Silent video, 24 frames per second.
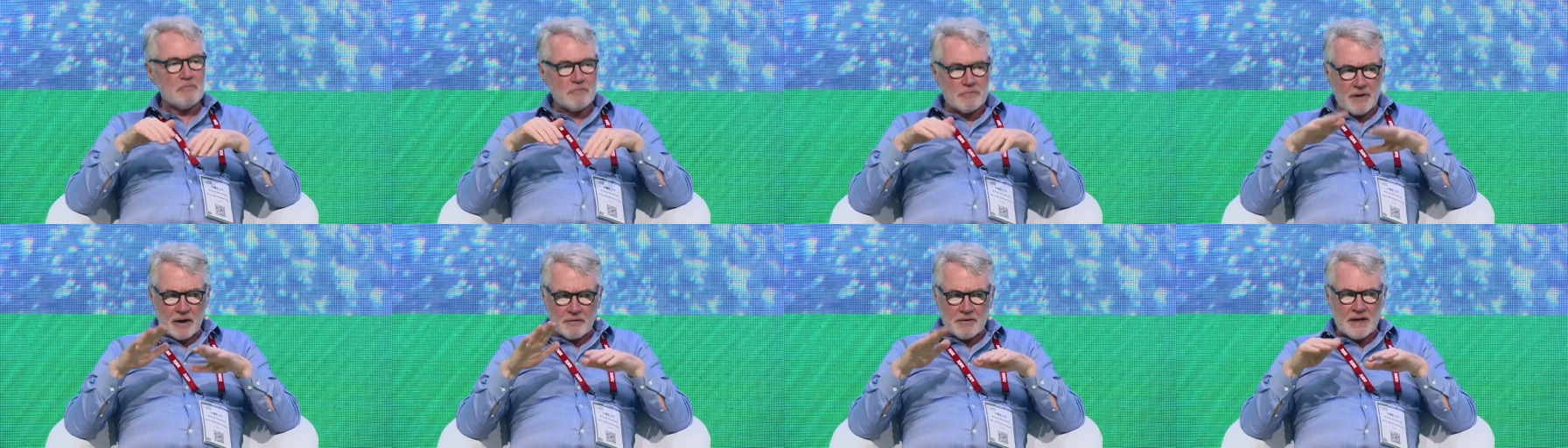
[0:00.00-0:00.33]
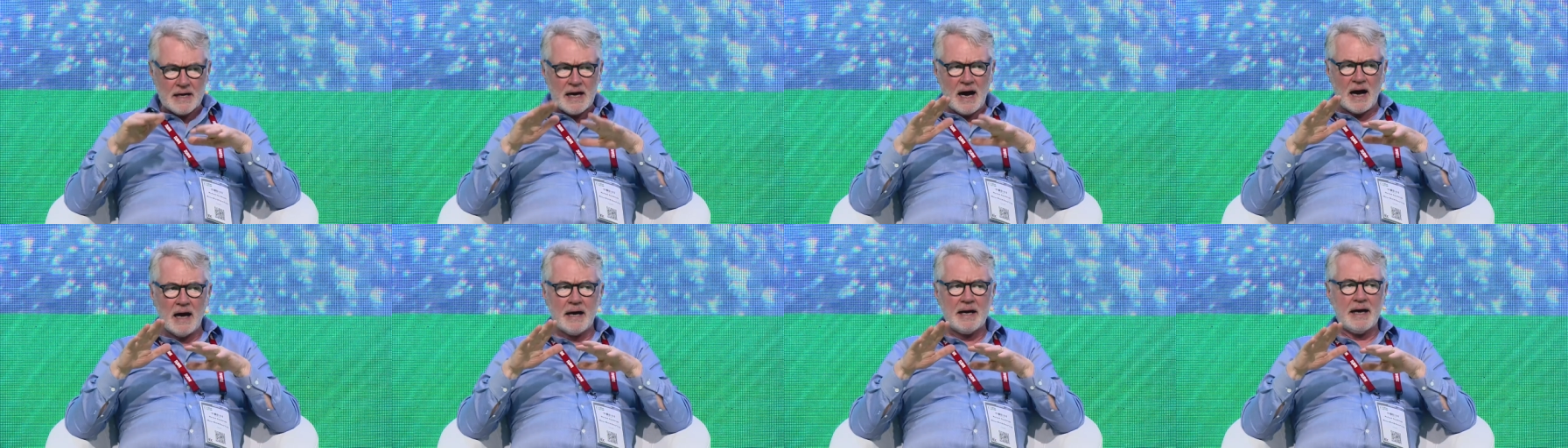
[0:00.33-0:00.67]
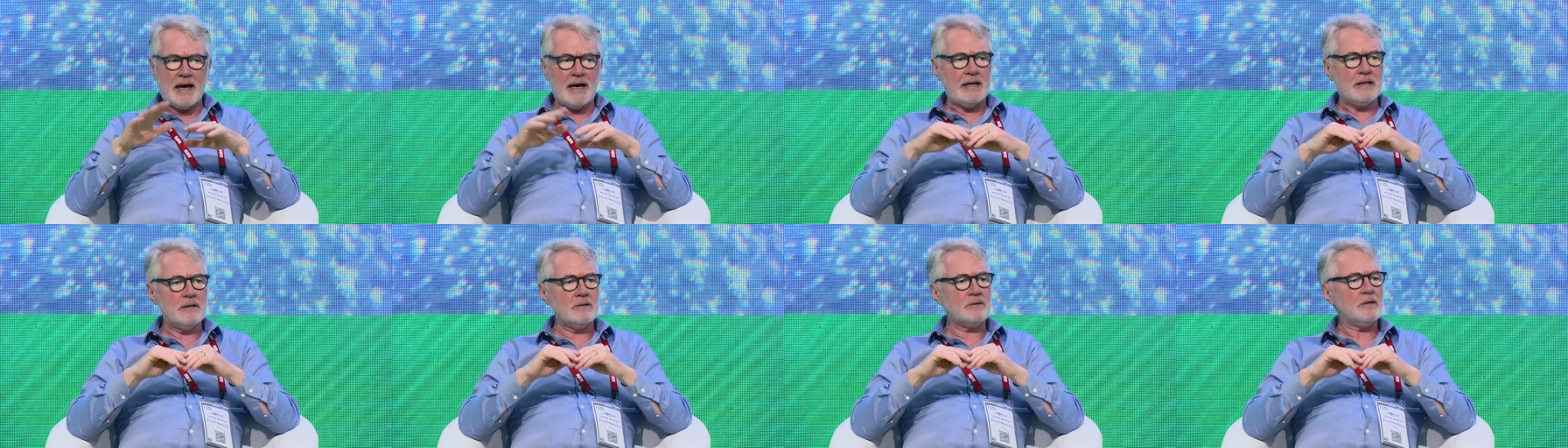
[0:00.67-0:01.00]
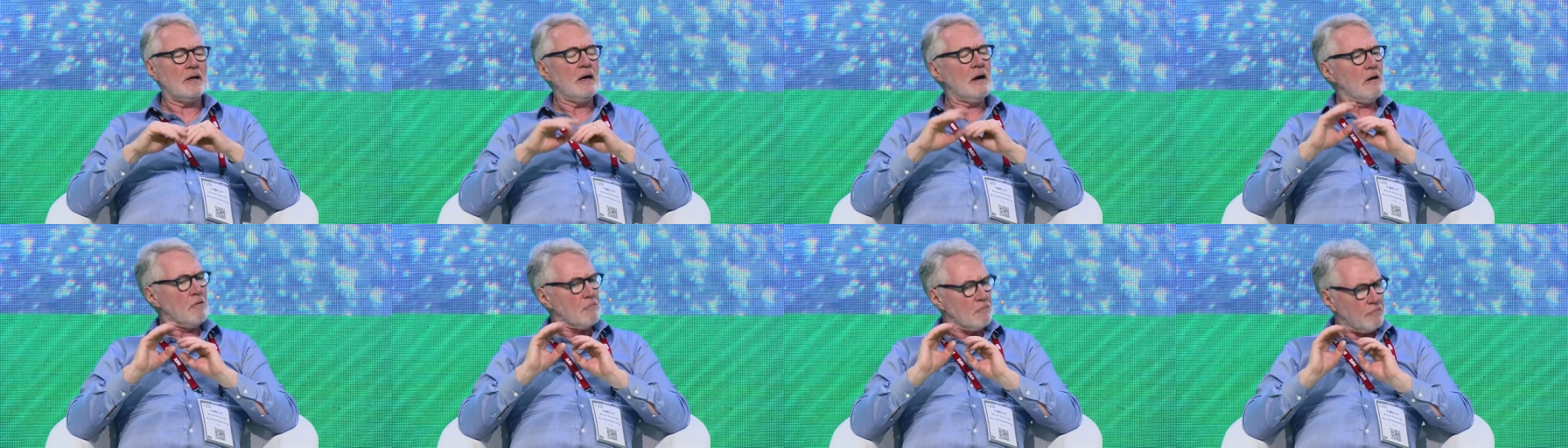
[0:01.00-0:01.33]
very high end,
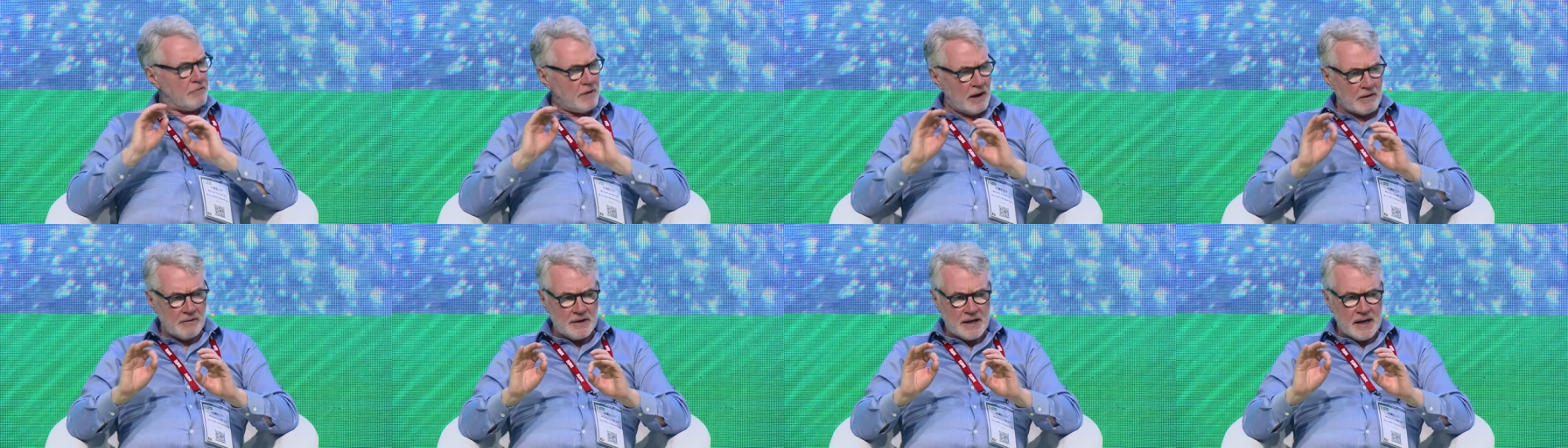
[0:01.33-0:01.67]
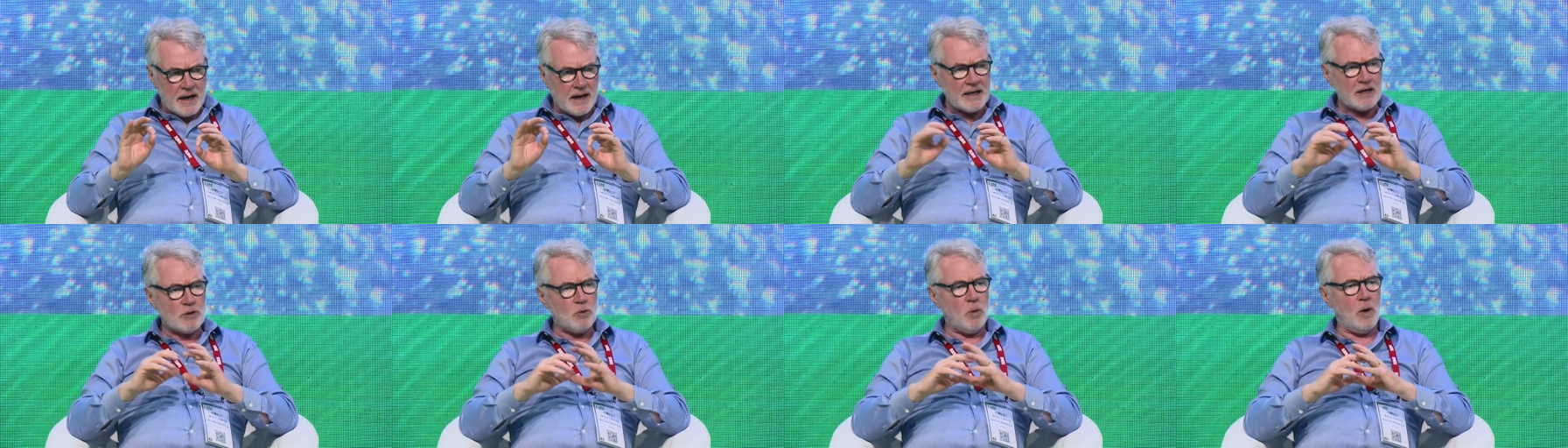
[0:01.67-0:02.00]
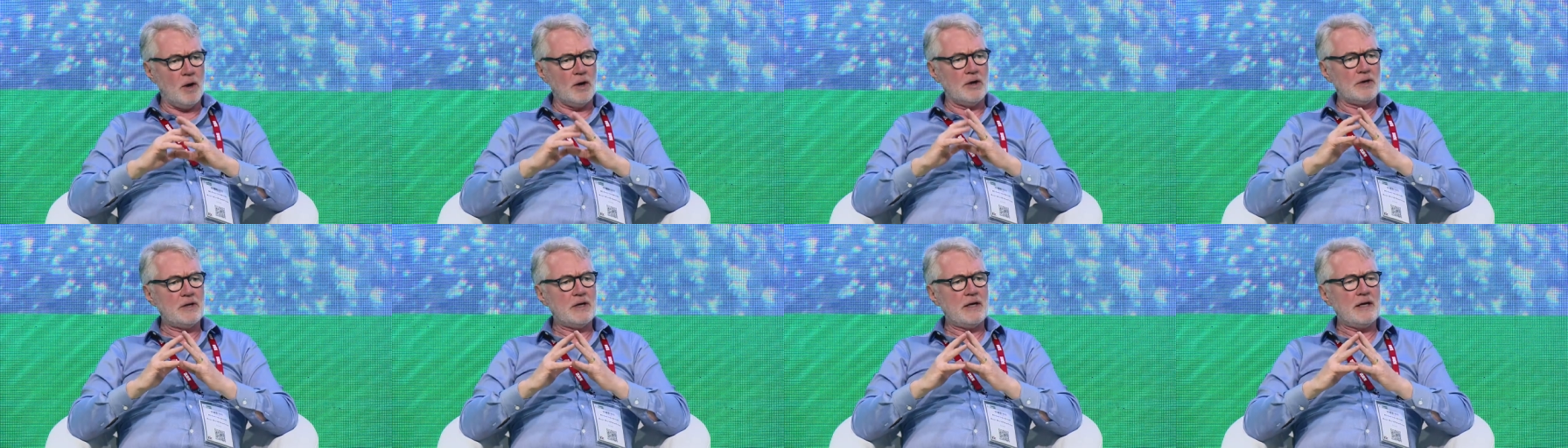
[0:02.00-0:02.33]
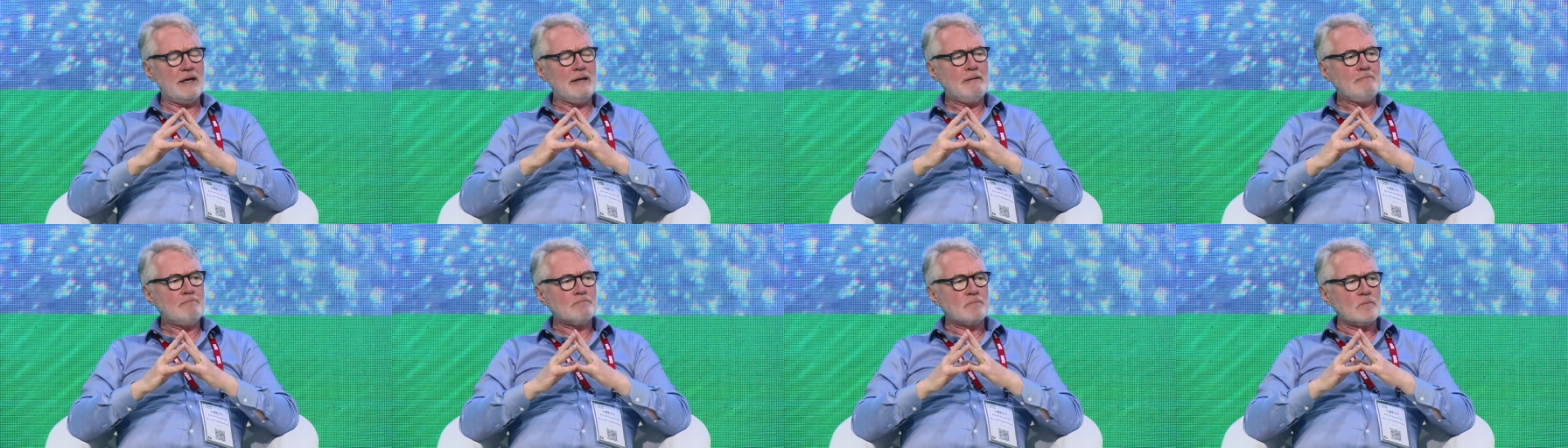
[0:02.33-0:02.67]
very high
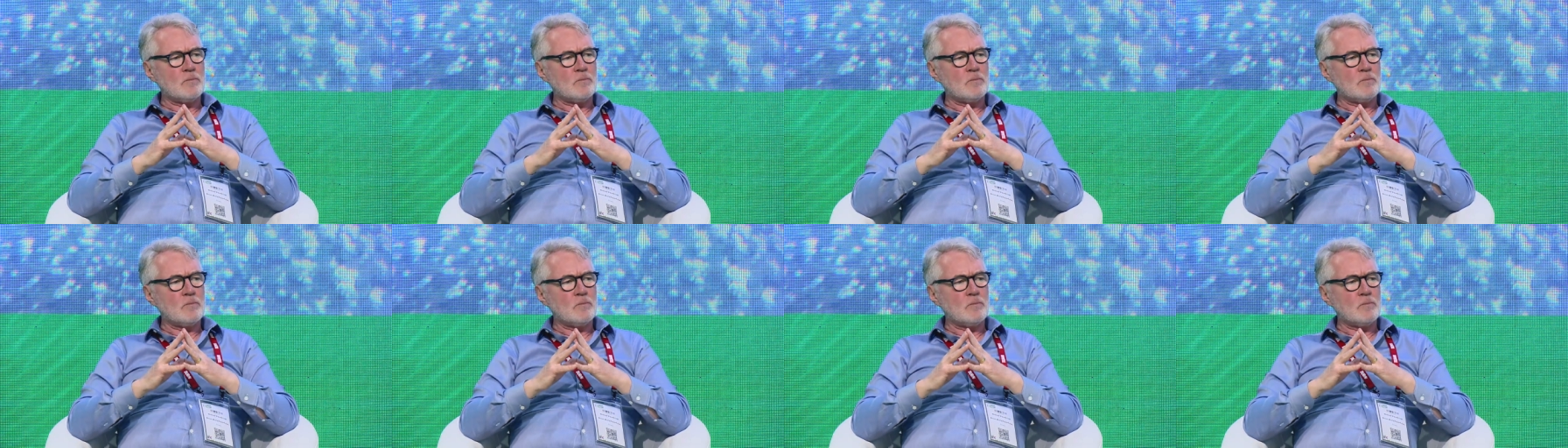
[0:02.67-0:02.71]
quality.